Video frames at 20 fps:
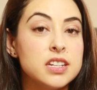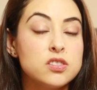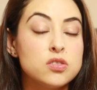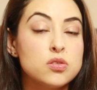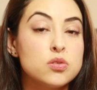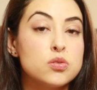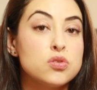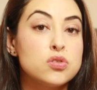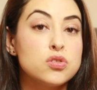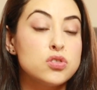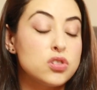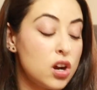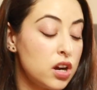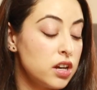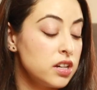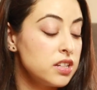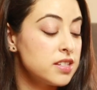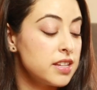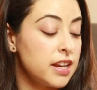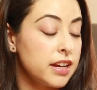is to
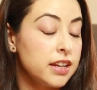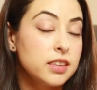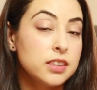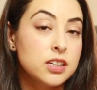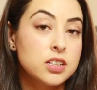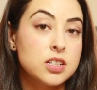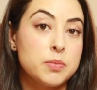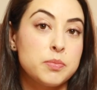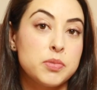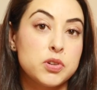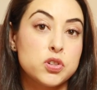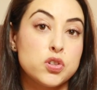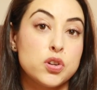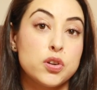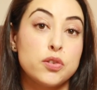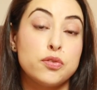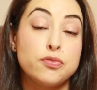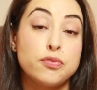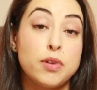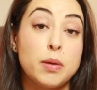start setting the
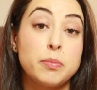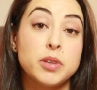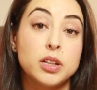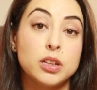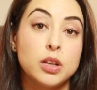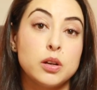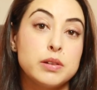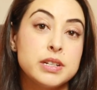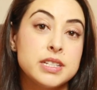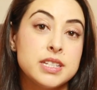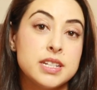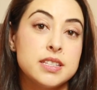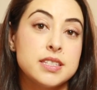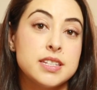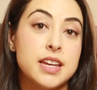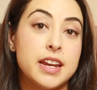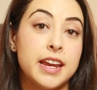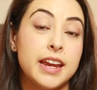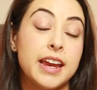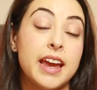temperature from the lowest heat
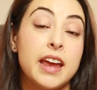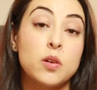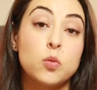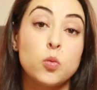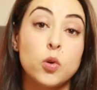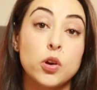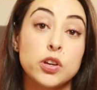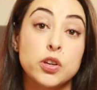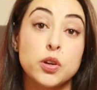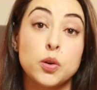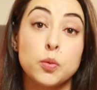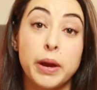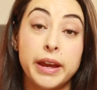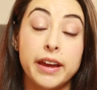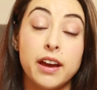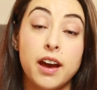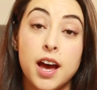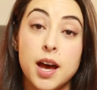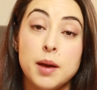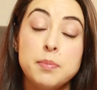setting and work your
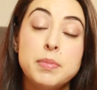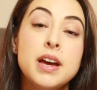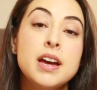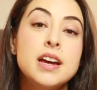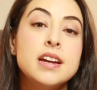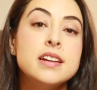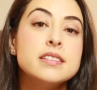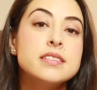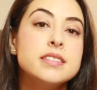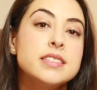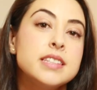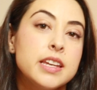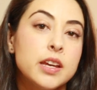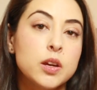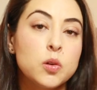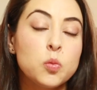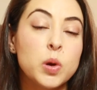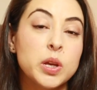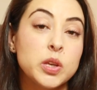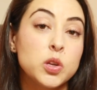way up
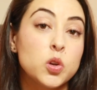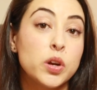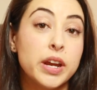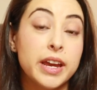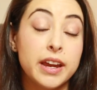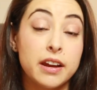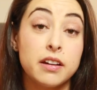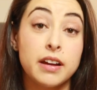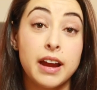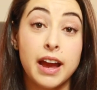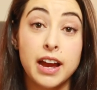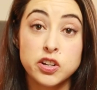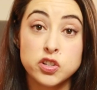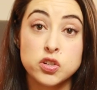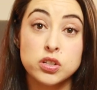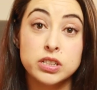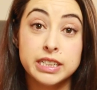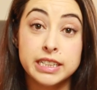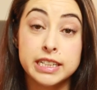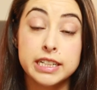seeing what your hair
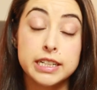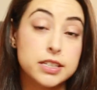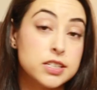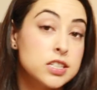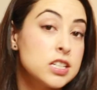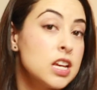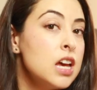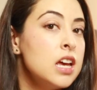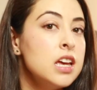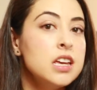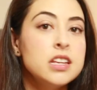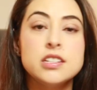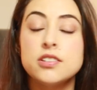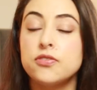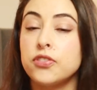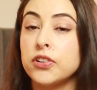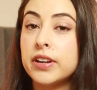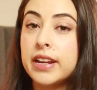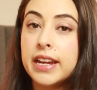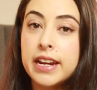actually needs
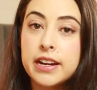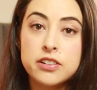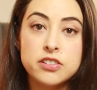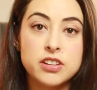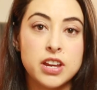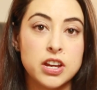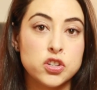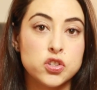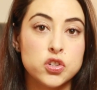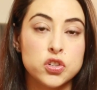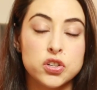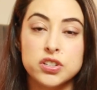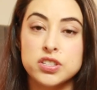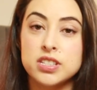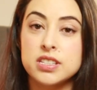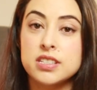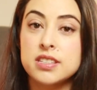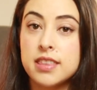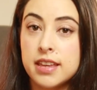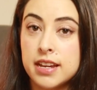different hair textures
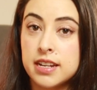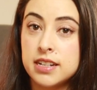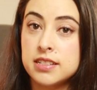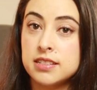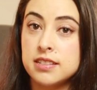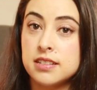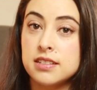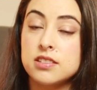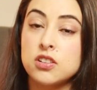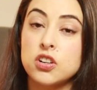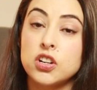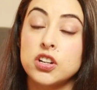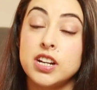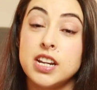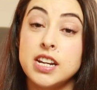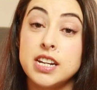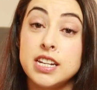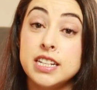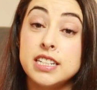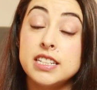and thicknesses are
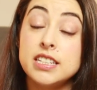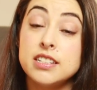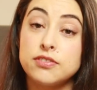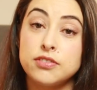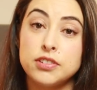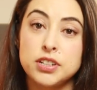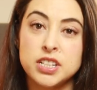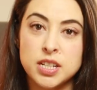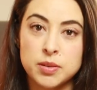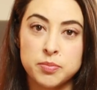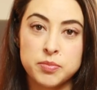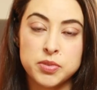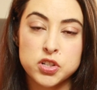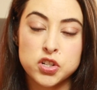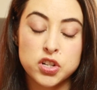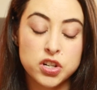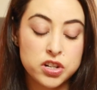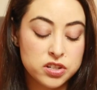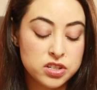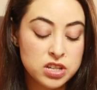gonna need different
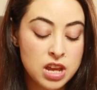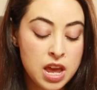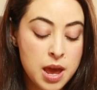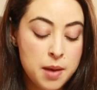temperatures,